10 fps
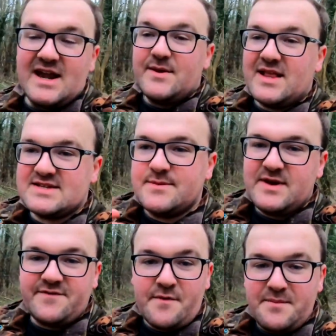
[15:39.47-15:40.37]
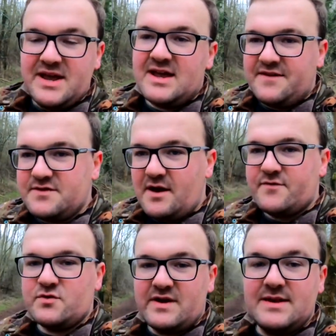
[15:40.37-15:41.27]
Anyway, that's going to be it from me. If you
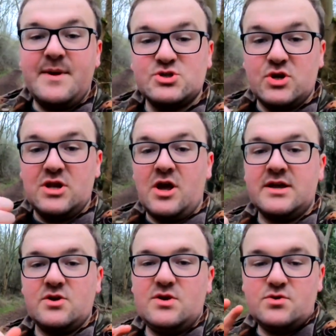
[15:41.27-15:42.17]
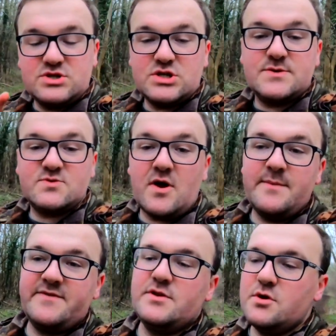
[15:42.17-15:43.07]
haven't already, make sure you like and also
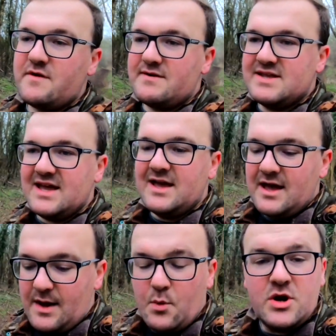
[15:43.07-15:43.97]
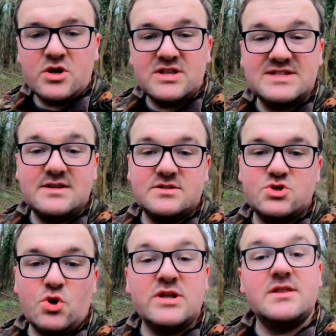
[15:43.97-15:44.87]
subscribe if you're new around here, and why not consider
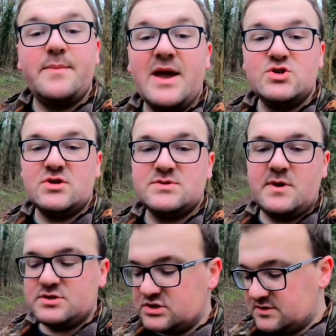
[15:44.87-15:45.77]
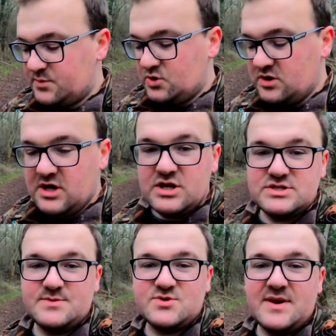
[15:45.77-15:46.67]
joining the Patreon as well to support
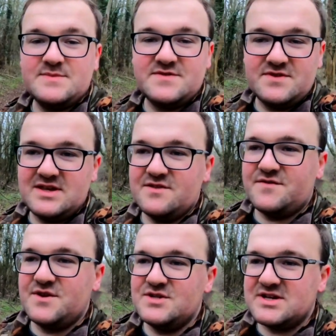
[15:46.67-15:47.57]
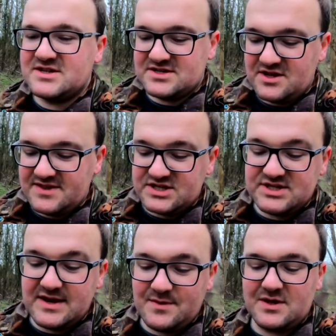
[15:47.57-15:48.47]
some trips in the future. So
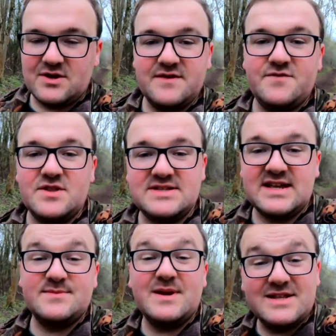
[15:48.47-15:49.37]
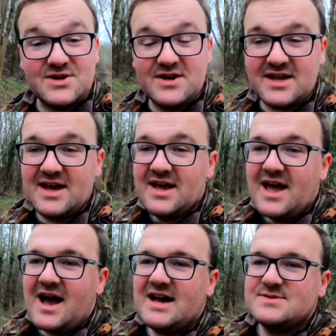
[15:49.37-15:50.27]
this year we're looking for the Tasmanian tiger
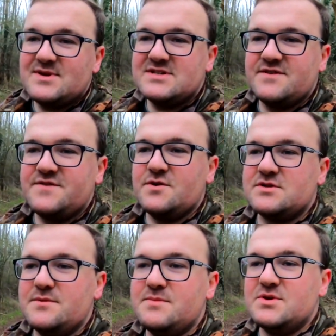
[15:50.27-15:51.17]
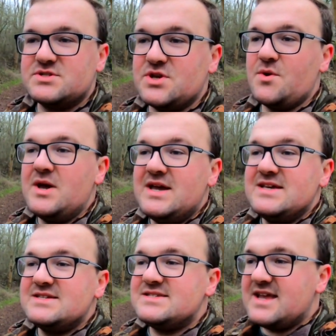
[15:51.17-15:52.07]
as well as the Fiordland moose, so
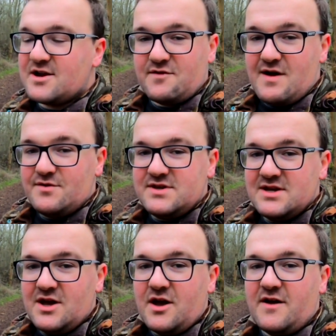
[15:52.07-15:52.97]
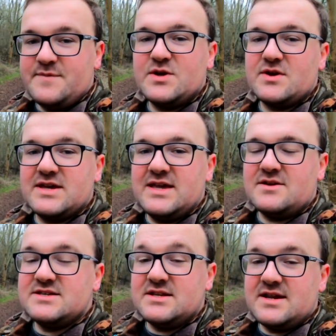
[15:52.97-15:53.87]
stick around. I've been Cookie,
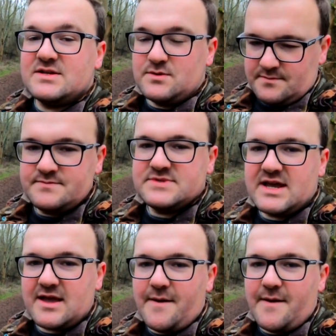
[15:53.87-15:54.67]
I'll see you in the next one. Take